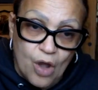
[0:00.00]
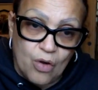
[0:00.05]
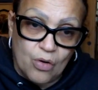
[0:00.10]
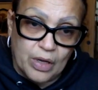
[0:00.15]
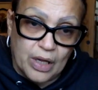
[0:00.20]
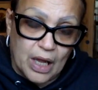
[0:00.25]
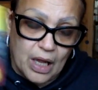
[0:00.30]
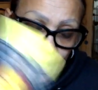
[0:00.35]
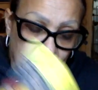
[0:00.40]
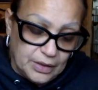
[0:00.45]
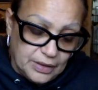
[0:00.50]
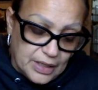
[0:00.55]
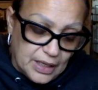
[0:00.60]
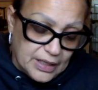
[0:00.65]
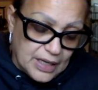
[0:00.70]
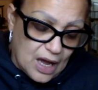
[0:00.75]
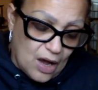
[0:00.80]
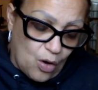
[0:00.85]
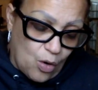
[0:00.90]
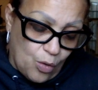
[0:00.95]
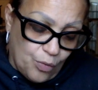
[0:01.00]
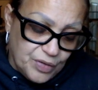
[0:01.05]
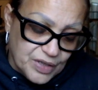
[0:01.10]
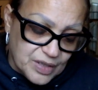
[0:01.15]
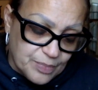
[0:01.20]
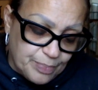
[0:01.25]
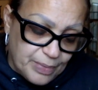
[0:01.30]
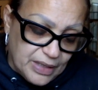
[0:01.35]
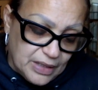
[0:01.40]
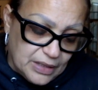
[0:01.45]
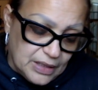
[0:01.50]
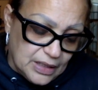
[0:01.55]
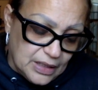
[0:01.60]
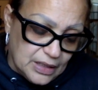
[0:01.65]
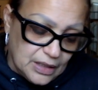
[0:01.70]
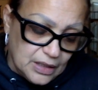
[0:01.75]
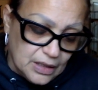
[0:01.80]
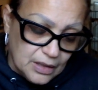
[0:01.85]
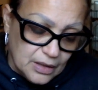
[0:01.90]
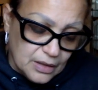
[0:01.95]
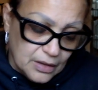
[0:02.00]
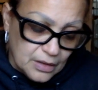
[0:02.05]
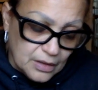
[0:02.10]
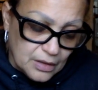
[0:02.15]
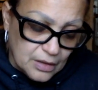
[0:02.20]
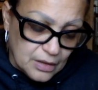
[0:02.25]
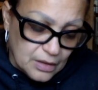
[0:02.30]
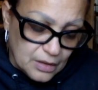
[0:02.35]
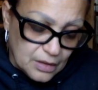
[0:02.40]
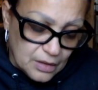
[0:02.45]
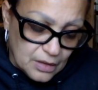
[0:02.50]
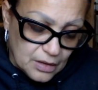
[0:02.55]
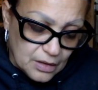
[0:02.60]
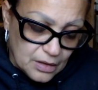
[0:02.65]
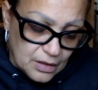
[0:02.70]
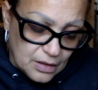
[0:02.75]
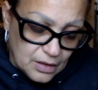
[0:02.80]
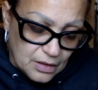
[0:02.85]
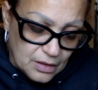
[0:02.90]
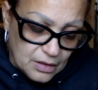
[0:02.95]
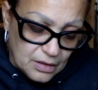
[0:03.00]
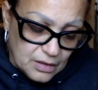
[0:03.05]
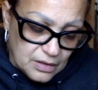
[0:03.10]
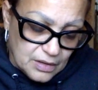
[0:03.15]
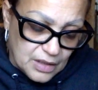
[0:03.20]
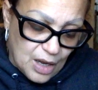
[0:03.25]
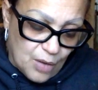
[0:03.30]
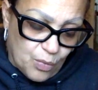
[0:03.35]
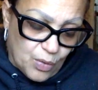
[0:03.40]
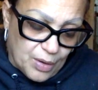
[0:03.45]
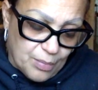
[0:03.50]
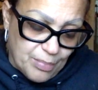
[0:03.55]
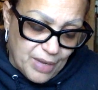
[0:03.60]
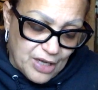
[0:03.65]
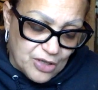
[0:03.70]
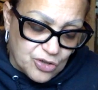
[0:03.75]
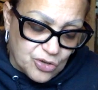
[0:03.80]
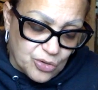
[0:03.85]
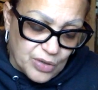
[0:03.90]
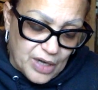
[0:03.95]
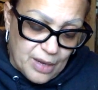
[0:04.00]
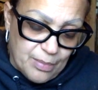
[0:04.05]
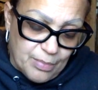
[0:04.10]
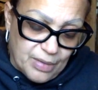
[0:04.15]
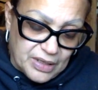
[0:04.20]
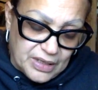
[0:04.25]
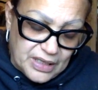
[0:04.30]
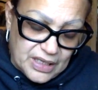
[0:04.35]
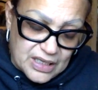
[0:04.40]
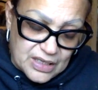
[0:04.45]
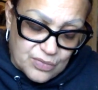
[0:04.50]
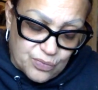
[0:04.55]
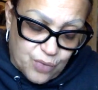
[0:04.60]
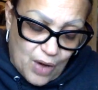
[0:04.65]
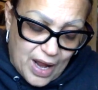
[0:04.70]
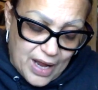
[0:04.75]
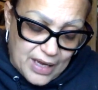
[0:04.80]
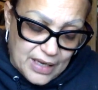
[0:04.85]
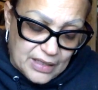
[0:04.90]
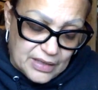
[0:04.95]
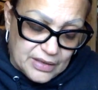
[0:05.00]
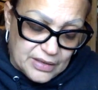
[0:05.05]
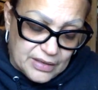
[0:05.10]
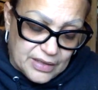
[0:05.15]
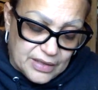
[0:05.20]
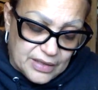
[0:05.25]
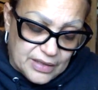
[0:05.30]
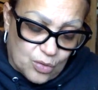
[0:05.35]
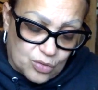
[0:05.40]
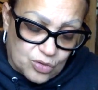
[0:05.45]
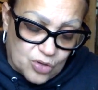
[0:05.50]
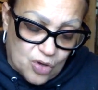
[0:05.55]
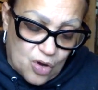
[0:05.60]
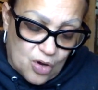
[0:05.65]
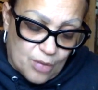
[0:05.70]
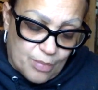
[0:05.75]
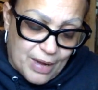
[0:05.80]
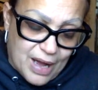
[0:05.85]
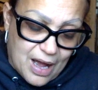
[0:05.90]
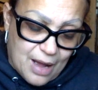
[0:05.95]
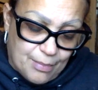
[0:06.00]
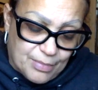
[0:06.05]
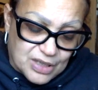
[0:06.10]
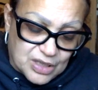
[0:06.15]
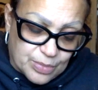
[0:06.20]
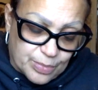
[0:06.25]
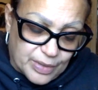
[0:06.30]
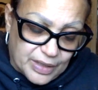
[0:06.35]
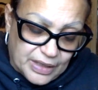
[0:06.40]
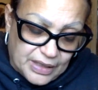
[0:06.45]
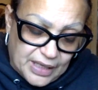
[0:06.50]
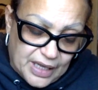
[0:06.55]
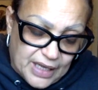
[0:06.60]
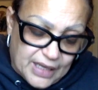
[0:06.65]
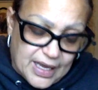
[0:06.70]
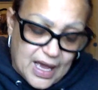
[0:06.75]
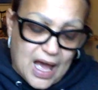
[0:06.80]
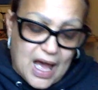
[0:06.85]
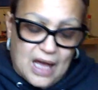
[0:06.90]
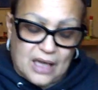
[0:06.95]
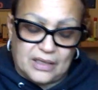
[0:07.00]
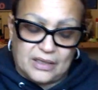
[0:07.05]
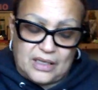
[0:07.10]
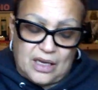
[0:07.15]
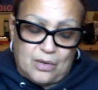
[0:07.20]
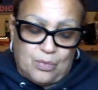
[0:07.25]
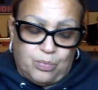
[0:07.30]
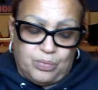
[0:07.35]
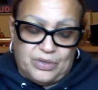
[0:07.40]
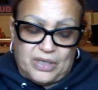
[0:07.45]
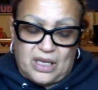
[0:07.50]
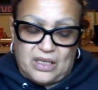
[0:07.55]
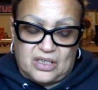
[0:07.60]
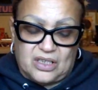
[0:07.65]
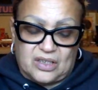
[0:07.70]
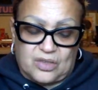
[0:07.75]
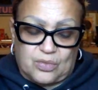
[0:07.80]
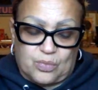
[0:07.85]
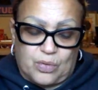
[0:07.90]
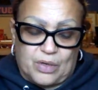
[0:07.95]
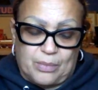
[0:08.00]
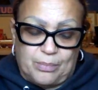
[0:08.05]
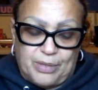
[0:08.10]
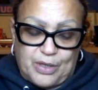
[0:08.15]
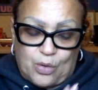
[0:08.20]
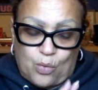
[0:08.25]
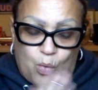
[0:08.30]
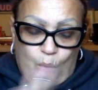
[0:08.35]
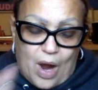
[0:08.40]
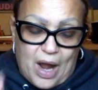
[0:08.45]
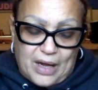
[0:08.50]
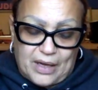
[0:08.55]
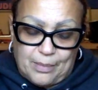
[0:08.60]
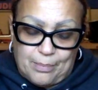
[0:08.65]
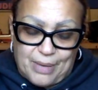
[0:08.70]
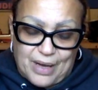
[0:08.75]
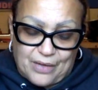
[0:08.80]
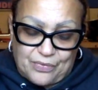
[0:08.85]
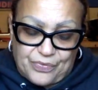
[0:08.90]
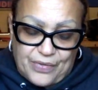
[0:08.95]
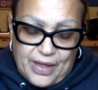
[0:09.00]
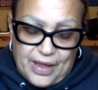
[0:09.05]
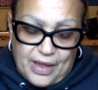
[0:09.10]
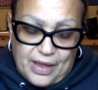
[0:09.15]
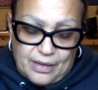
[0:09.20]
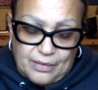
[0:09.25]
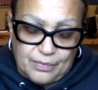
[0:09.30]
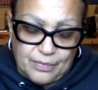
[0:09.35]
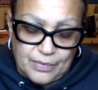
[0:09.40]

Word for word: Okay, they're not overspending. They want to make sure their money is right. They don't talk about how much money they got. They, they just want to be quiet about that.